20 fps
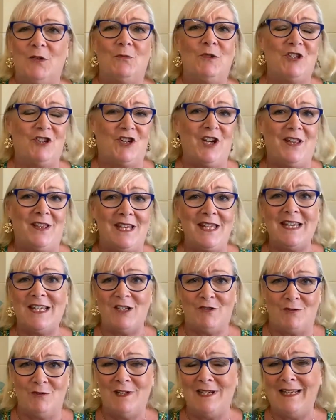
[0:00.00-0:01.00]
which I think
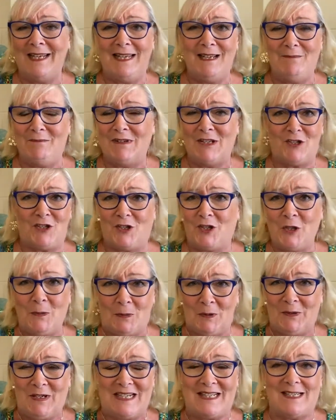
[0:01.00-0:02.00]
is really
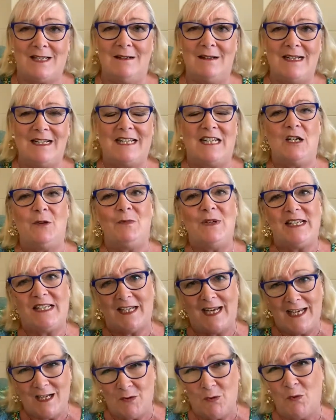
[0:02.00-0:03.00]
super exciting. And we
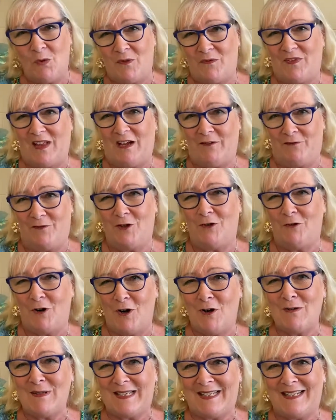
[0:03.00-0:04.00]
take all of that for
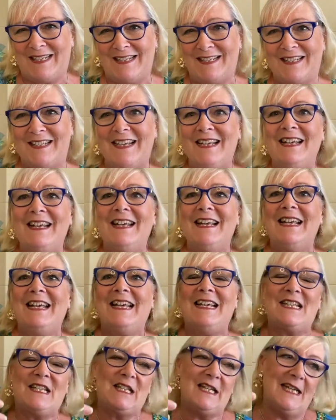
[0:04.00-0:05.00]
granted.
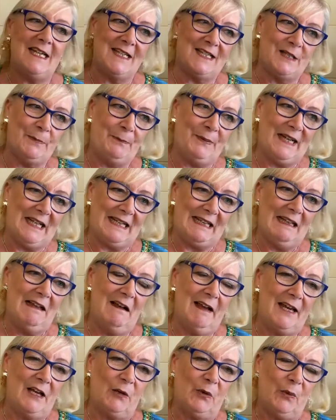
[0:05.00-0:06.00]
It's a bit
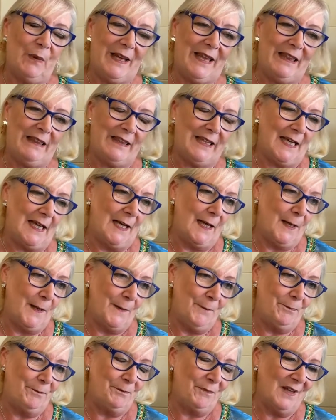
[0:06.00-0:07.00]
like with,
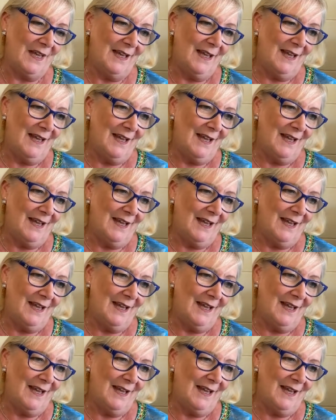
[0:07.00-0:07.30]
the